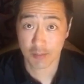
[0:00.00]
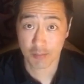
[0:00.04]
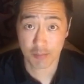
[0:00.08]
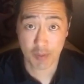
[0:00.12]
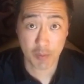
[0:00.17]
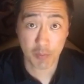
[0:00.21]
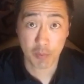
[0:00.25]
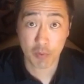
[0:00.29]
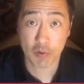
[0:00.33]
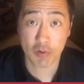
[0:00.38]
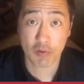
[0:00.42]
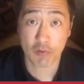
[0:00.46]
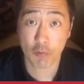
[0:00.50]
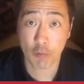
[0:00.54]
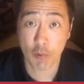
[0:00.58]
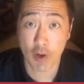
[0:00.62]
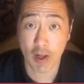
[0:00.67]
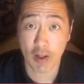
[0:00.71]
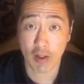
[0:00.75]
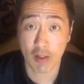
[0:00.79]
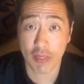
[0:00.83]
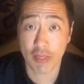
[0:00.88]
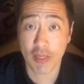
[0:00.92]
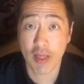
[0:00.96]
people of
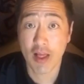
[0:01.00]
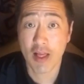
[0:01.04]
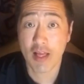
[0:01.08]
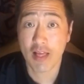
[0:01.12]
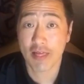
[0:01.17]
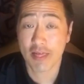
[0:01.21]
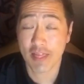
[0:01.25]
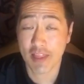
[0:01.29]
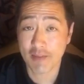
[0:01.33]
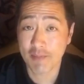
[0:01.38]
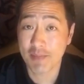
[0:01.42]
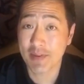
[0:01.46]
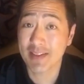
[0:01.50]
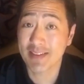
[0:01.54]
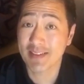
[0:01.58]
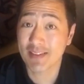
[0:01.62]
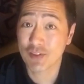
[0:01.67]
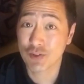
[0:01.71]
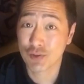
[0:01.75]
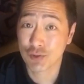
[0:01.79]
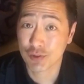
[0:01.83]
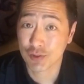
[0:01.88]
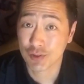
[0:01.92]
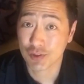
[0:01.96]
wealth, they've been